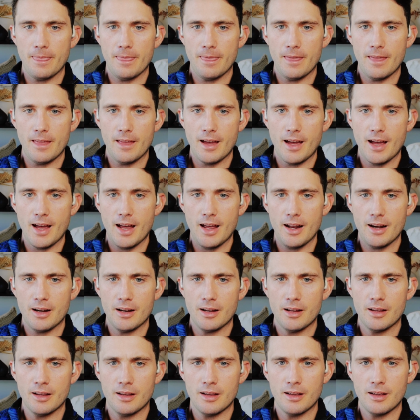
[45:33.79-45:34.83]
that.
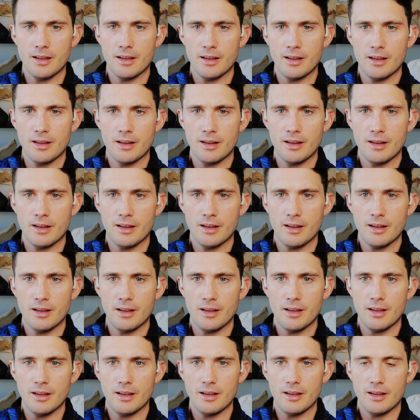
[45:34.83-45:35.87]

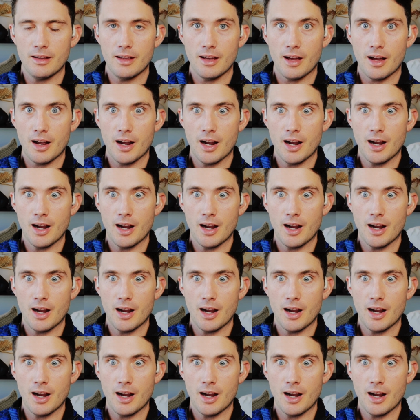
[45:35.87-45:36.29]
Yeah.